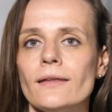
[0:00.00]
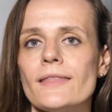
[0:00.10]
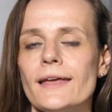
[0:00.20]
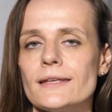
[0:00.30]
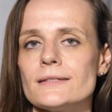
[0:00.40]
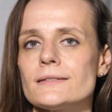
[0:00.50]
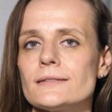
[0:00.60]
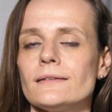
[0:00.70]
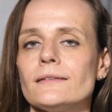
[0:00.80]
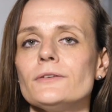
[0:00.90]
That
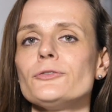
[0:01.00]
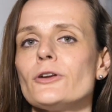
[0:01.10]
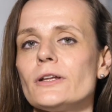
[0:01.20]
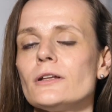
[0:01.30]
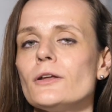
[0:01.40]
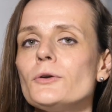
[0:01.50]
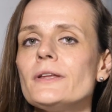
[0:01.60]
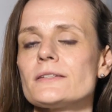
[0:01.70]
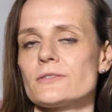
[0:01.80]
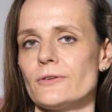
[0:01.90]
is, different
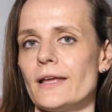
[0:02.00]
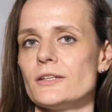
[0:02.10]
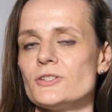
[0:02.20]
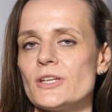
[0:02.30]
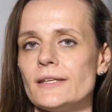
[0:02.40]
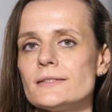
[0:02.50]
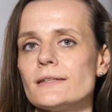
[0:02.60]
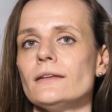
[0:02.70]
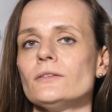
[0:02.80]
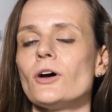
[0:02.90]
loading strategies
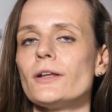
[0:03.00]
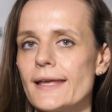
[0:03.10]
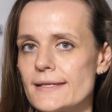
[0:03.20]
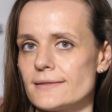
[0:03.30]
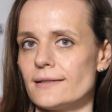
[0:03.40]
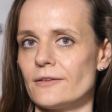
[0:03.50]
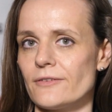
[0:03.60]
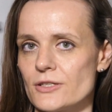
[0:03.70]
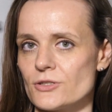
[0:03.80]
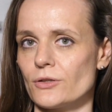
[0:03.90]
in non-ST
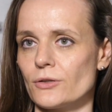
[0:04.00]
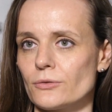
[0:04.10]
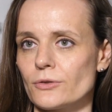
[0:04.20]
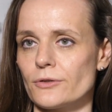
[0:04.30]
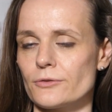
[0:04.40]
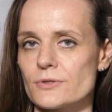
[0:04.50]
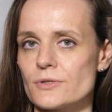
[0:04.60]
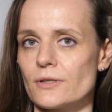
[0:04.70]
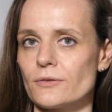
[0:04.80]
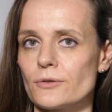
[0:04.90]
elevation acute coronary
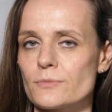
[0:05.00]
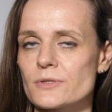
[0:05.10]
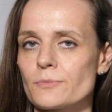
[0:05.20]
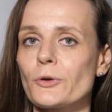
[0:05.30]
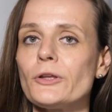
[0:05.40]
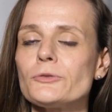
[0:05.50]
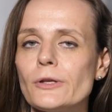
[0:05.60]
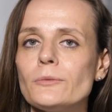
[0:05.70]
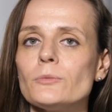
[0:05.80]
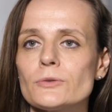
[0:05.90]
syndromes,
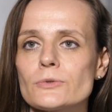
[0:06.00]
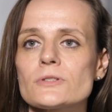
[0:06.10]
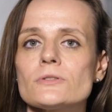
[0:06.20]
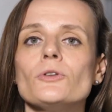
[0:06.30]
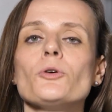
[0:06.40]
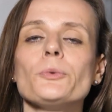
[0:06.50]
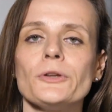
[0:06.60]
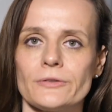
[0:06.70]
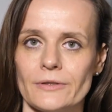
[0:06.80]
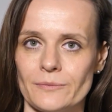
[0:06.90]
pretreatment versus no
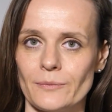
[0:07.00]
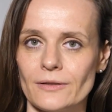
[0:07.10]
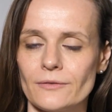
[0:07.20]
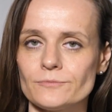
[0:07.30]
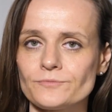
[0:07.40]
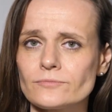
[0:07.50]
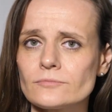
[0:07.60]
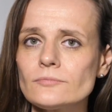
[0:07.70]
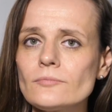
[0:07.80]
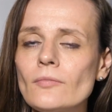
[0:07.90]
pretreatment.
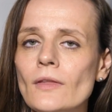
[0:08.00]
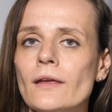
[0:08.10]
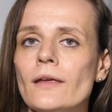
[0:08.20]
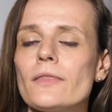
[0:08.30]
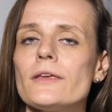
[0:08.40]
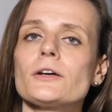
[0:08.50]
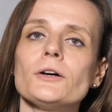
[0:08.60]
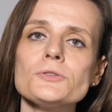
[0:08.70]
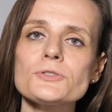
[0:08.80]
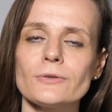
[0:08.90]
The
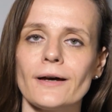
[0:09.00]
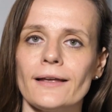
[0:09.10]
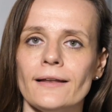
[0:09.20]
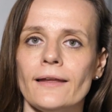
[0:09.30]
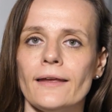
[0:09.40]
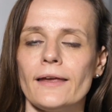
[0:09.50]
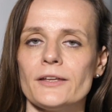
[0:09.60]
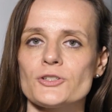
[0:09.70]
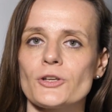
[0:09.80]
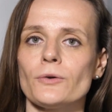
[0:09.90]
COAST trial
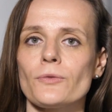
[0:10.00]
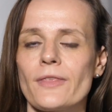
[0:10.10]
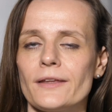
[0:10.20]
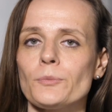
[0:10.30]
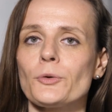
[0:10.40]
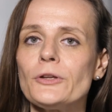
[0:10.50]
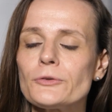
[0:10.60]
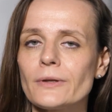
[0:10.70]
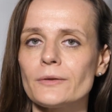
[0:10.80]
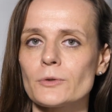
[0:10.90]
had shown that
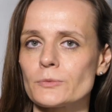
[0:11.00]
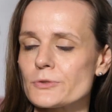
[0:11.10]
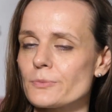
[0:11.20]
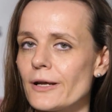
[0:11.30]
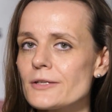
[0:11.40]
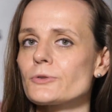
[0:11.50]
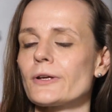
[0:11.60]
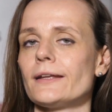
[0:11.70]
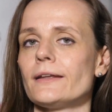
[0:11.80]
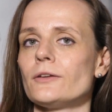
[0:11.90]
pretreatment with
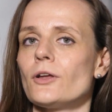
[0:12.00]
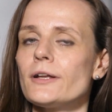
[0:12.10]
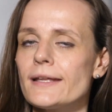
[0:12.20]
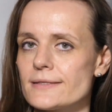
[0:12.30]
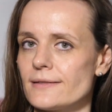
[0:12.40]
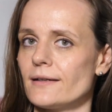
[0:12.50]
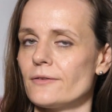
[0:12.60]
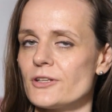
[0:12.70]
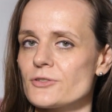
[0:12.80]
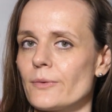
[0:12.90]
prasugrel in non-ST
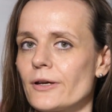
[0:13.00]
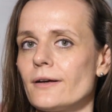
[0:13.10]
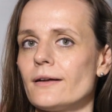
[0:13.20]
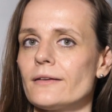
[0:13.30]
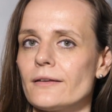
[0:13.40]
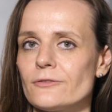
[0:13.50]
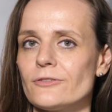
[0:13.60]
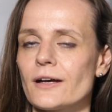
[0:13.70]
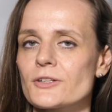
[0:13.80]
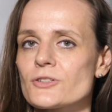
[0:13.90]
elevation myocardial
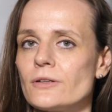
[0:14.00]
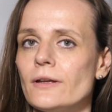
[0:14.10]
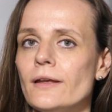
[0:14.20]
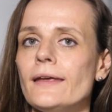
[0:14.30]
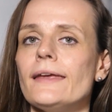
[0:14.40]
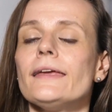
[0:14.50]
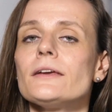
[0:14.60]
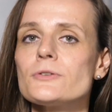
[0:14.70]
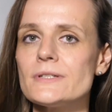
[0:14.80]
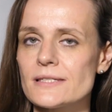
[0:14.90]
infarction
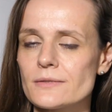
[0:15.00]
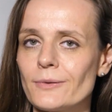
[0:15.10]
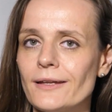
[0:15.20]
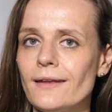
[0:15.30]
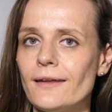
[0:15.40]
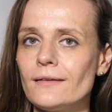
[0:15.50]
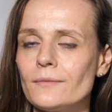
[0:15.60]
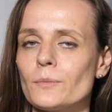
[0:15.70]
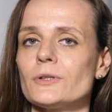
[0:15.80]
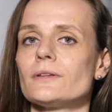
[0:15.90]
increases bleeding,
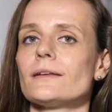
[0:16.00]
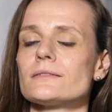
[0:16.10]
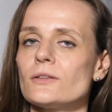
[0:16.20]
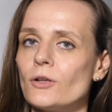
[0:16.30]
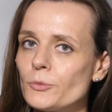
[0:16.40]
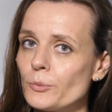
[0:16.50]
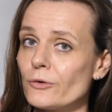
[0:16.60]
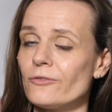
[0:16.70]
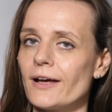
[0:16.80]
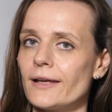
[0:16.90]
but does not
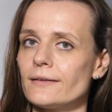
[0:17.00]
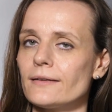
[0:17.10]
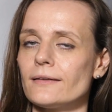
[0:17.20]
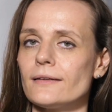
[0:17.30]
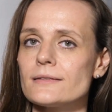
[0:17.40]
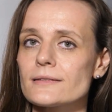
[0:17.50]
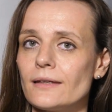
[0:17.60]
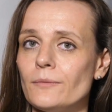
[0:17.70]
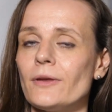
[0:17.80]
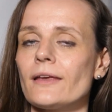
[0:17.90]
provide
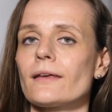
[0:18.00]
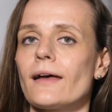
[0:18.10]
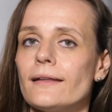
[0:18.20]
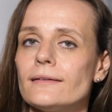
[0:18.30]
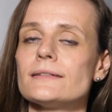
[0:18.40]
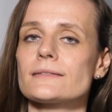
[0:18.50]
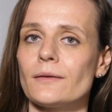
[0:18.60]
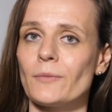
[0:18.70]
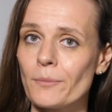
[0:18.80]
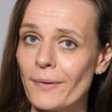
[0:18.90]

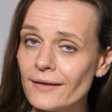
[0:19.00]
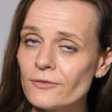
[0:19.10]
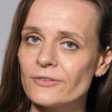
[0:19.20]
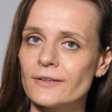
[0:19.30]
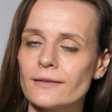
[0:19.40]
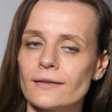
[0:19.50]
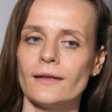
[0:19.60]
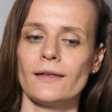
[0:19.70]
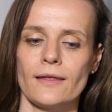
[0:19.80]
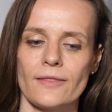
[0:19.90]
anti-ischemic benefit.
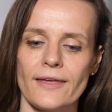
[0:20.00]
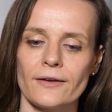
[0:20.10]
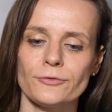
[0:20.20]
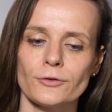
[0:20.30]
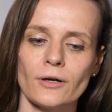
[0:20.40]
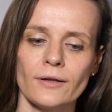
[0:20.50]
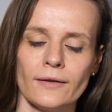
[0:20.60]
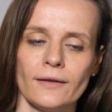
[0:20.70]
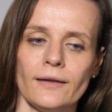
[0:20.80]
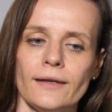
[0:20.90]
Therefore,
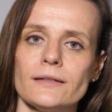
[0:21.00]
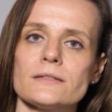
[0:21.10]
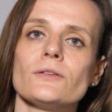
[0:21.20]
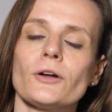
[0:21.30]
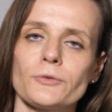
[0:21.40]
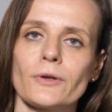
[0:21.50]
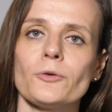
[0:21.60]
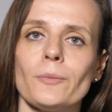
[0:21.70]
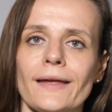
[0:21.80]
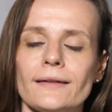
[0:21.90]
it is not
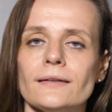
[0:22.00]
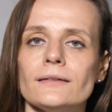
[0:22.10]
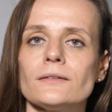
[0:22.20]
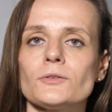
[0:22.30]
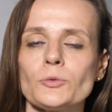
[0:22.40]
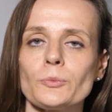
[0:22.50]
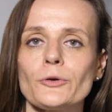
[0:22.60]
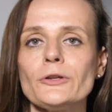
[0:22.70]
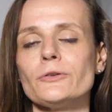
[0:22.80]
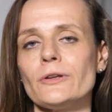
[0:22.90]
recommended to
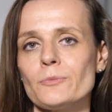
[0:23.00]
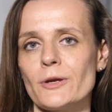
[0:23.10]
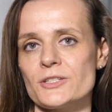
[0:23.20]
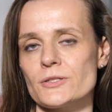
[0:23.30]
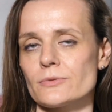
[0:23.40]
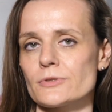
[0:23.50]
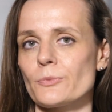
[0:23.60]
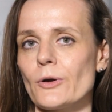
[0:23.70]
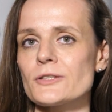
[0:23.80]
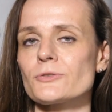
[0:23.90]
pretreat patients with
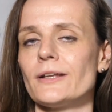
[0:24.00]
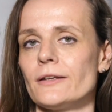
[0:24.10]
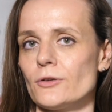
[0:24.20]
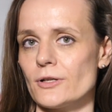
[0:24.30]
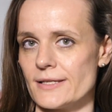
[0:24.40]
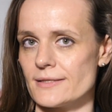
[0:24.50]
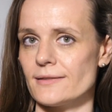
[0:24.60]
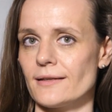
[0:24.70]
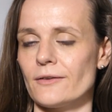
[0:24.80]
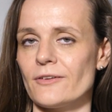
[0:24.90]
prasugrel in
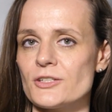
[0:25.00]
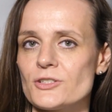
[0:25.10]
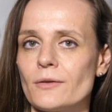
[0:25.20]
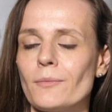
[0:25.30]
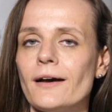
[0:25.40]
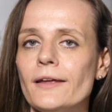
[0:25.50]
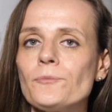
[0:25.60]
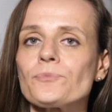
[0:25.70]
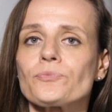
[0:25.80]
non-ST elevation MI.